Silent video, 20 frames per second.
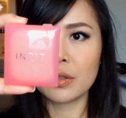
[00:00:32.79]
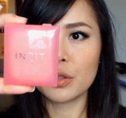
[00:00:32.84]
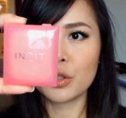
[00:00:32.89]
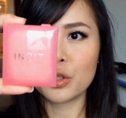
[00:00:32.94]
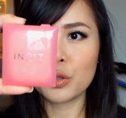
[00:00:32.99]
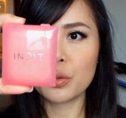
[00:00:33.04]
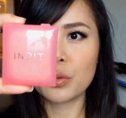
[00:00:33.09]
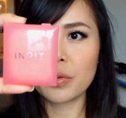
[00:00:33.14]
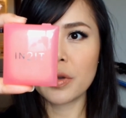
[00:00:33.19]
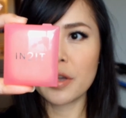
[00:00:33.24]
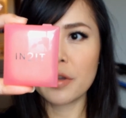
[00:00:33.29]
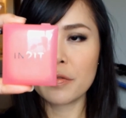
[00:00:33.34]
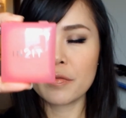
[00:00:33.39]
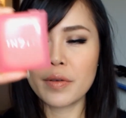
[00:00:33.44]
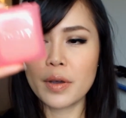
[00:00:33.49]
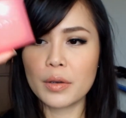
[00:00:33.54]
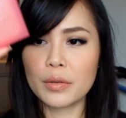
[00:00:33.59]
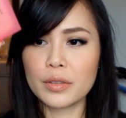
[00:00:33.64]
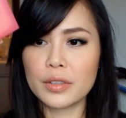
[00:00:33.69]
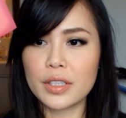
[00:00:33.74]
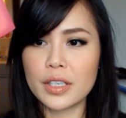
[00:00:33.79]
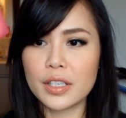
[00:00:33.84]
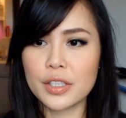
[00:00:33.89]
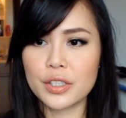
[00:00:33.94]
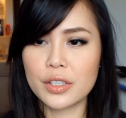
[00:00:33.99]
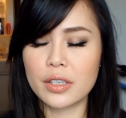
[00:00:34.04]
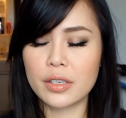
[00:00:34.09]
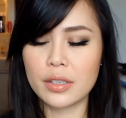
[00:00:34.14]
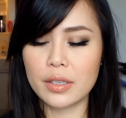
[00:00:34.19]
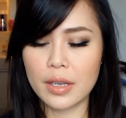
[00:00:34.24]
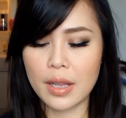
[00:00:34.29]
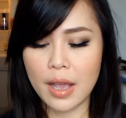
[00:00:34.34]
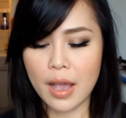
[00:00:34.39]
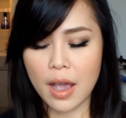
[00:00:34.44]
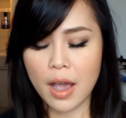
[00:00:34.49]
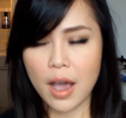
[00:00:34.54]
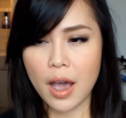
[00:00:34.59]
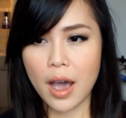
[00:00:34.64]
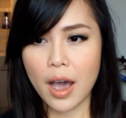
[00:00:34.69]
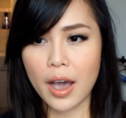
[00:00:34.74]
two-way foundation.
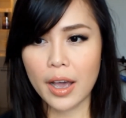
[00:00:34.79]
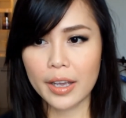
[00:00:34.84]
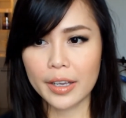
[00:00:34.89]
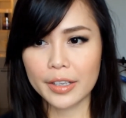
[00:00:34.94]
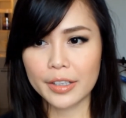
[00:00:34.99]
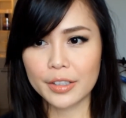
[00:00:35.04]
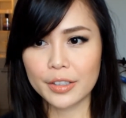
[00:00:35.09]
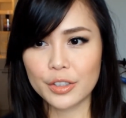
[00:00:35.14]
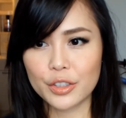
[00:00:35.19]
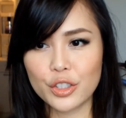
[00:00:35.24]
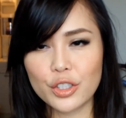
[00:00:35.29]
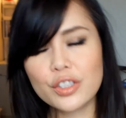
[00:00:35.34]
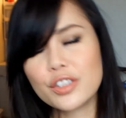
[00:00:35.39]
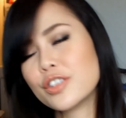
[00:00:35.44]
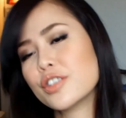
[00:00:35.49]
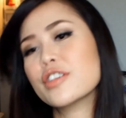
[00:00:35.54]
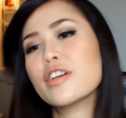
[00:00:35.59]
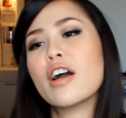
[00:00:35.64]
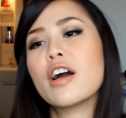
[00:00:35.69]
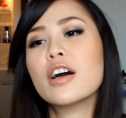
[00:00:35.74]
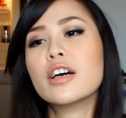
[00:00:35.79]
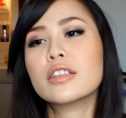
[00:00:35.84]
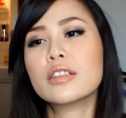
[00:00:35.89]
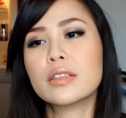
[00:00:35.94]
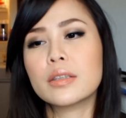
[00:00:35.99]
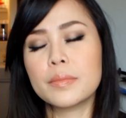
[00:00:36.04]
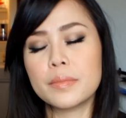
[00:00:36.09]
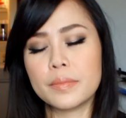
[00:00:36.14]
I got